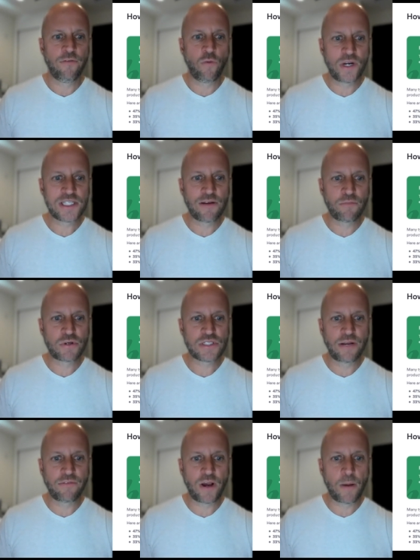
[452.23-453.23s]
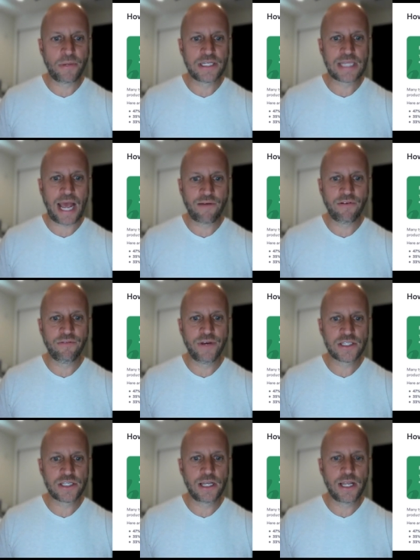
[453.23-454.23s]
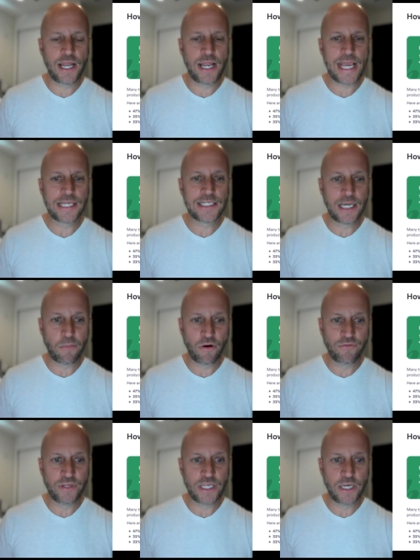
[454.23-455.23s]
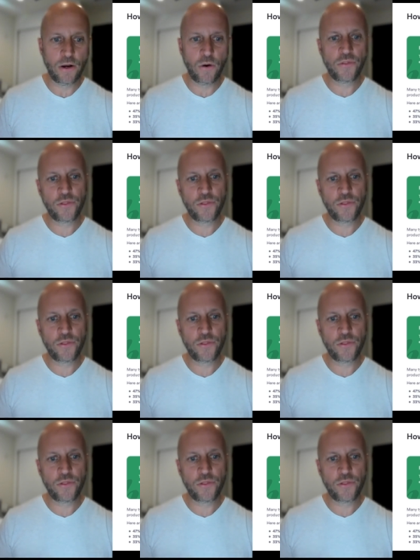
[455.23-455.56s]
47% of companies have invested in a demo video,